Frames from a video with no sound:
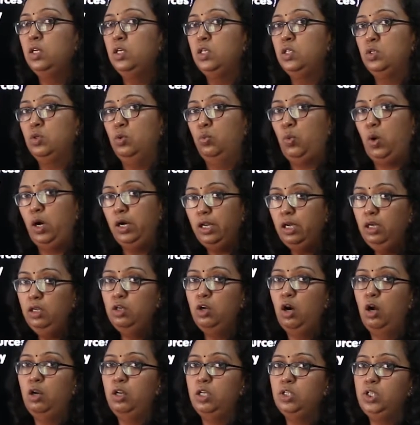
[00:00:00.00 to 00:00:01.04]
So what a
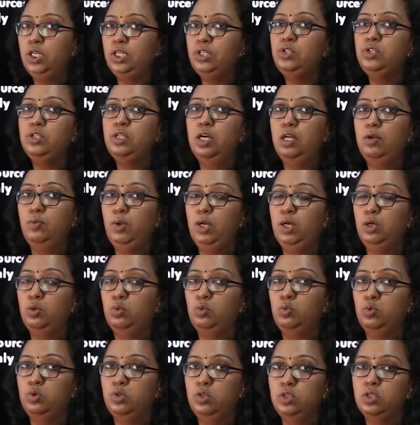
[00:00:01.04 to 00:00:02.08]
knowledge engineer will
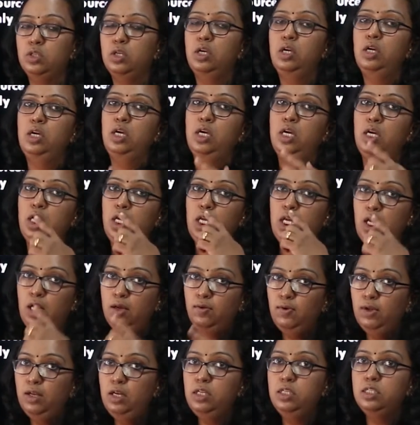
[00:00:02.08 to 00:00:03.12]
do is, he
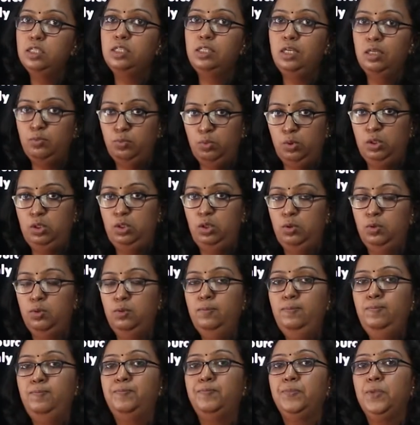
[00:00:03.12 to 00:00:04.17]
will sit with
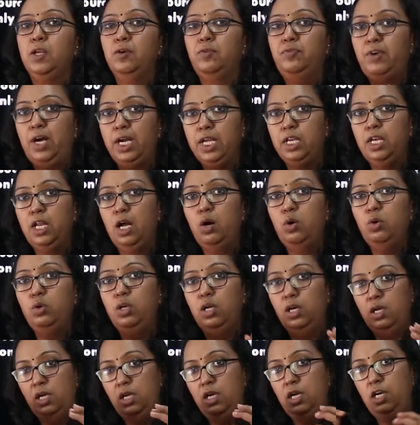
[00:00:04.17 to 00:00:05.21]
you, find out
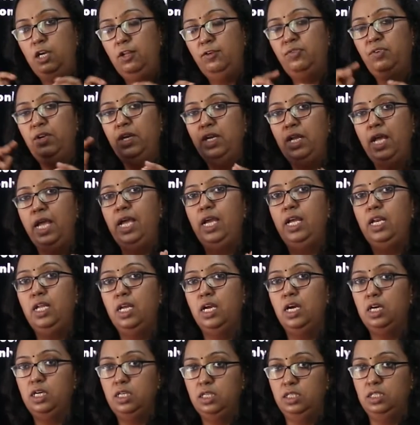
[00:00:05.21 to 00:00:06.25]
different
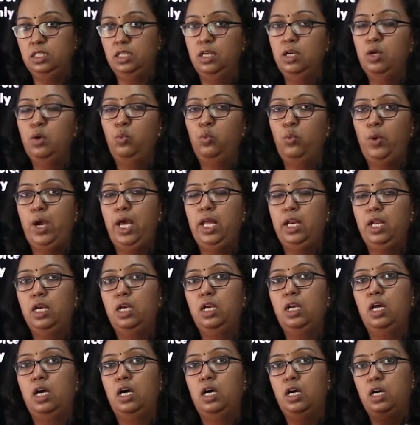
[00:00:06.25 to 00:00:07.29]
areas
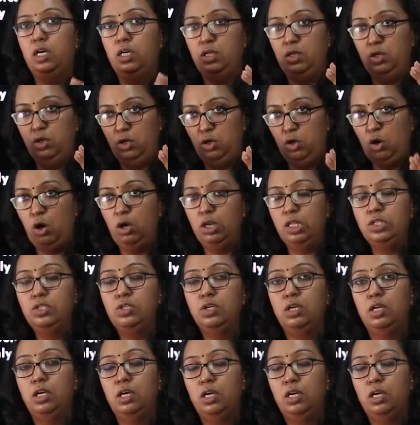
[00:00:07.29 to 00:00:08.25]
wherein your knowledge